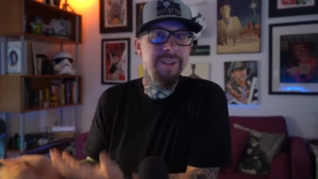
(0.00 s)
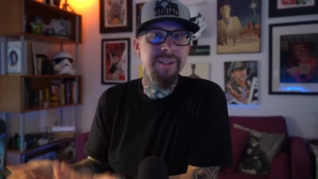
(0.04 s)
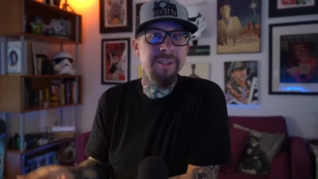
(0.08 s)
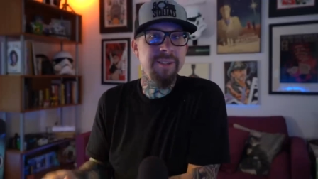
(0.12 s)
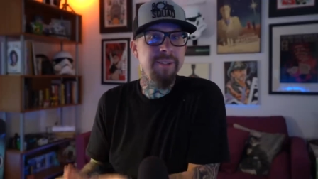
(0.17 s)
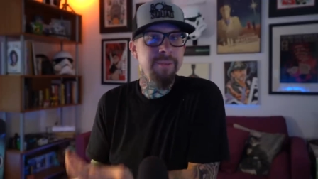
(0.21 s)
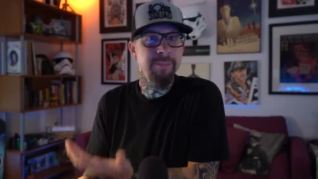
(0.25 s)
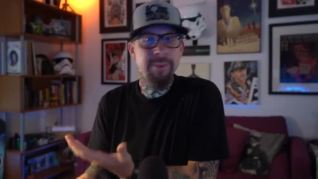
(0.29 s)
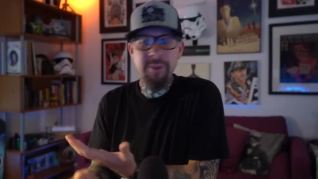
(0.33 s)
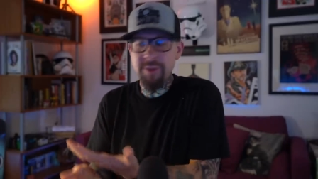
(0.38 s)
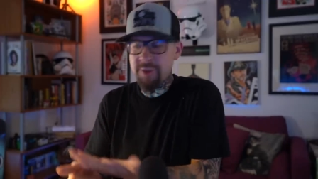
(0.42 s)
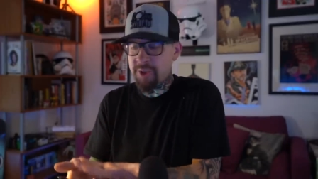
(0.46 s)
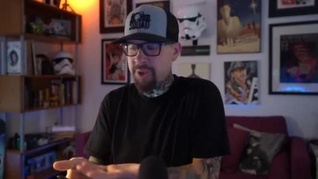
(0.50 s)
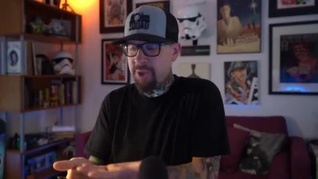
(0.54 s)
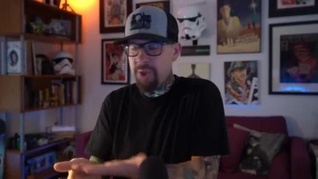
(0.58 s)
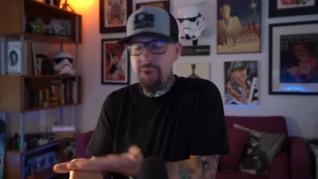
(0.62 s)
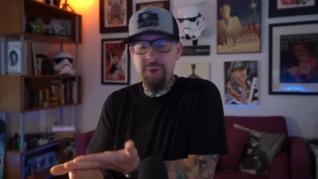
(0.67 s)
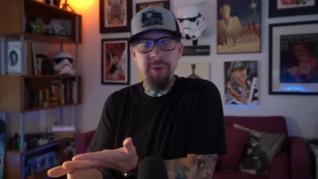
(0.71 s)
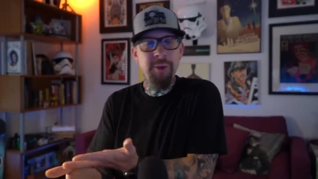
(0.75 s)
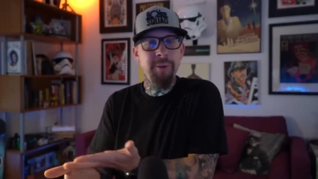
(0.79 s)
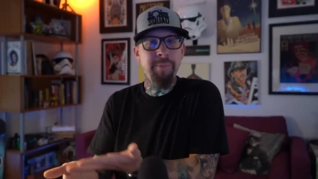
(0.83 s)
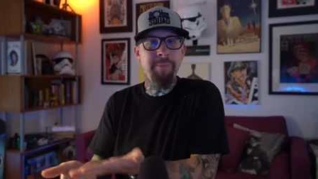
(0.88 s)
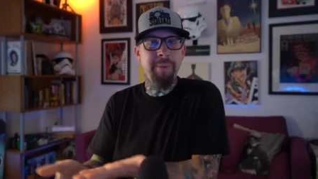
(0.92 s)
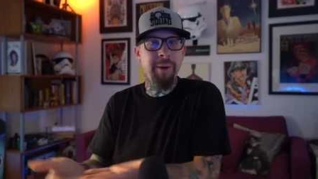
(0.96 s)
It's almost
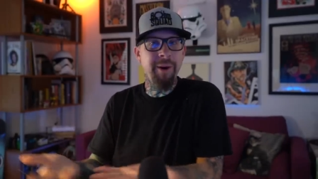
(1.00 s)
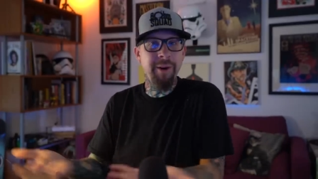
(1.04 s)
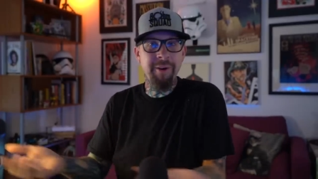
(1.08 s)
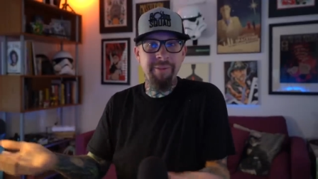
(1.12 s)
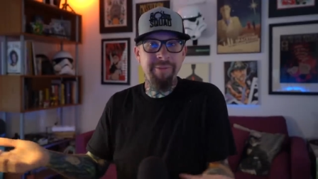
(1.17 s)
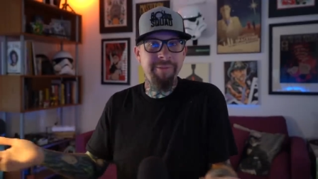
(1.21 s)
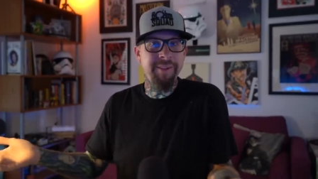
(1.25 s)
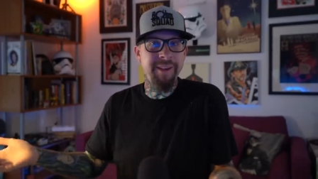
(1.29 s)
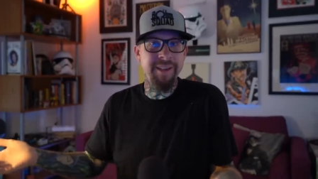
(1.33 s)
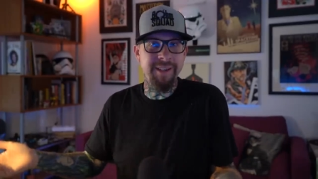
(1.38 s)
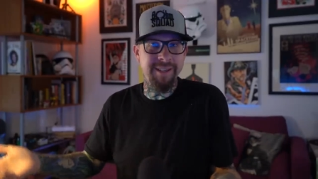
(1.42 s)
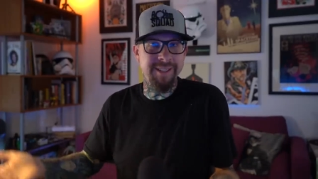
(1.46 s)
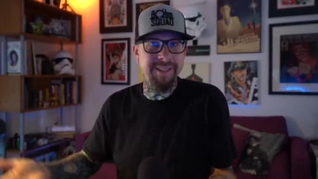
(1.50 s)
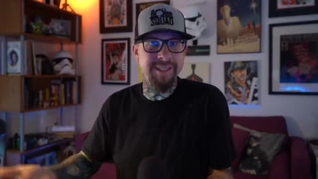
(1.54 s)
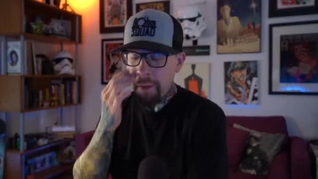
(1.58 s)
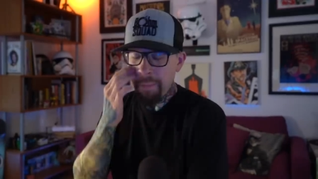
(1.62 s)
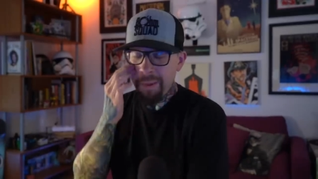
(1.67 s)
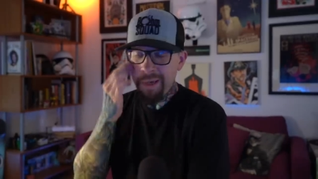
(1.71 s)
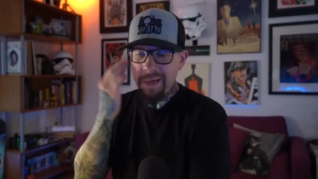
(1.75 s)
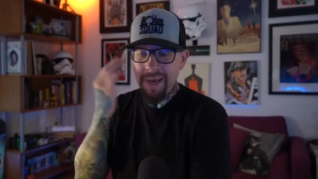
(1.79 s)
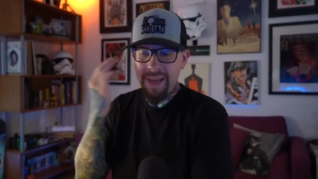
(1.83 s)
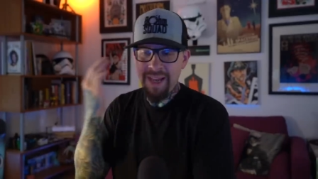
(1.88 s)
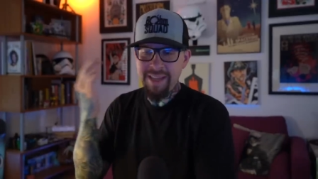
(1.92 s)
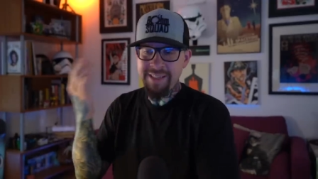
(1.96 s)
too perfect. I
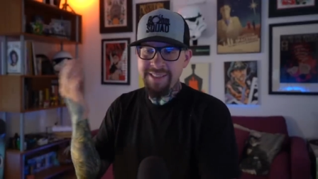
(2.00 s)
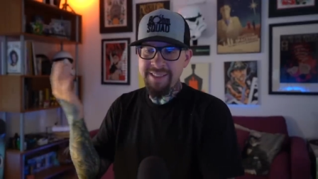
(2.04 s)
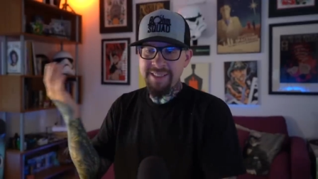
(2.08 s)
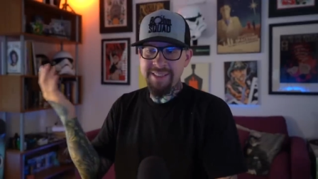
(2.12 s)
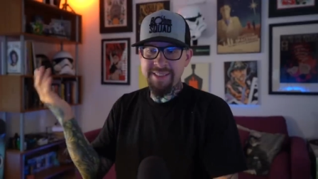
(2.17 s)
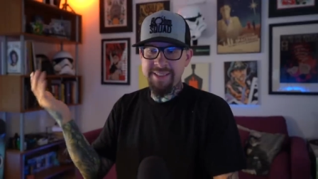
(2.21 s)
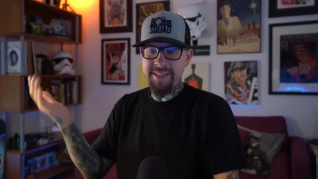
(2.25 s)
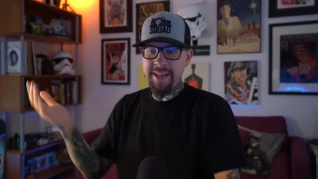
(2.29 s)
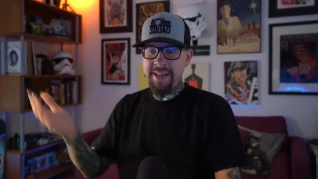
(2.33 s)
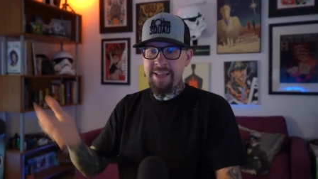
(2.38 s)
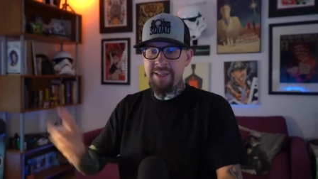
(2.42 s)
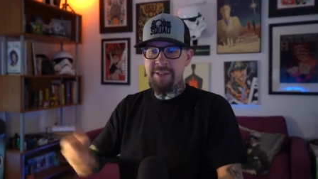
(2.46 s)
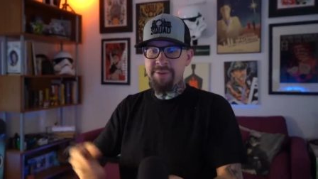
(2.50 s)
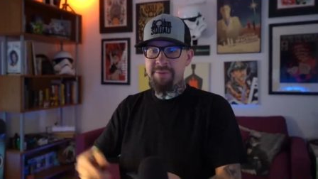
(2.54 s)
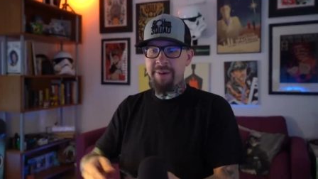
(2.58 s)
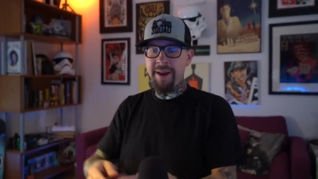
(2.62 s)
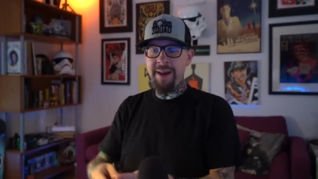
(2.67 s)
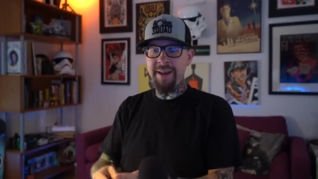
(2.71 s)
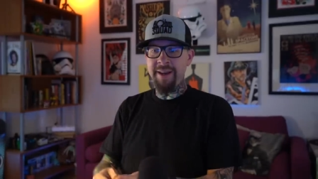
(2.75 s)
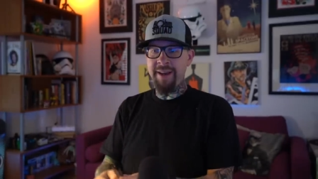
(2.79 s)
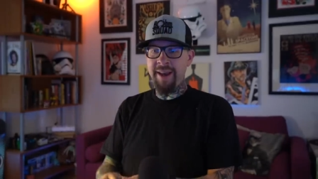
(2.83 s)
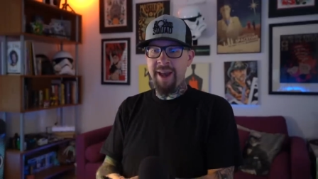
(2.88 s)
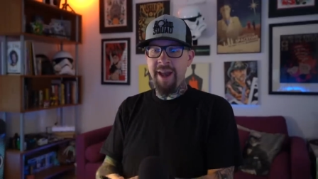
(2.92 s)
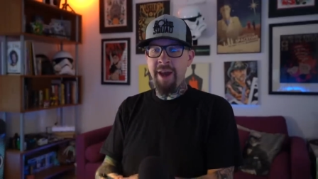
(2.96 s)
mean, as it stands
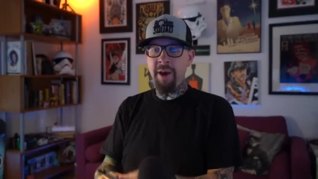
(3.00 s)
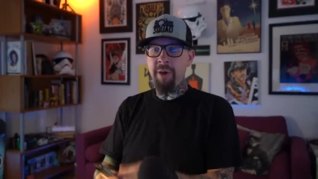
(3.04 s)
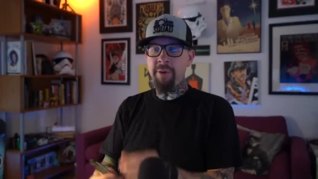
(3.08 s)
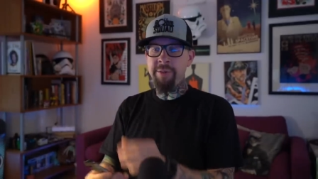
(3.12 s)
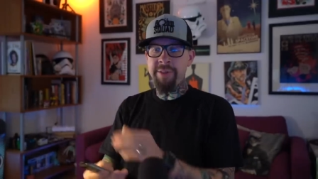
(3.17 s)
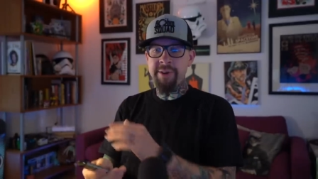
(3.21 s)
right now,